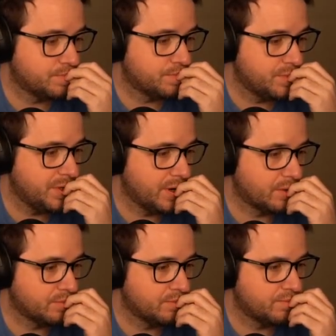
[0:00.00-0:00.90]
you know,
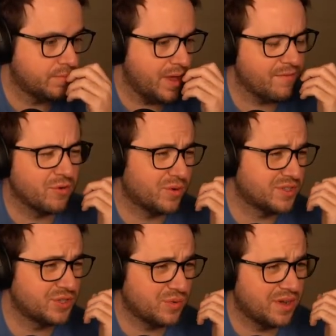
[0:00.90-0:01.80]
every once
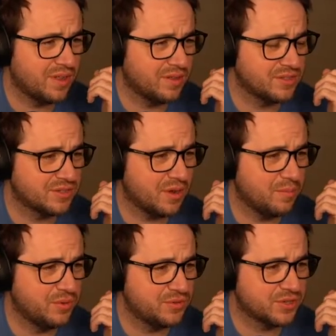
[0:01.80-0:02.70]
in a while I'll
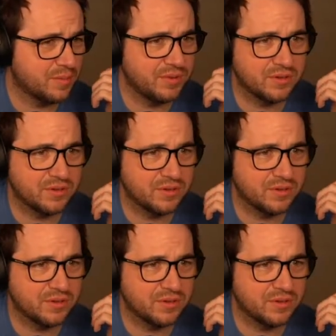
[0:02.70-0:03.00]
bootstrap little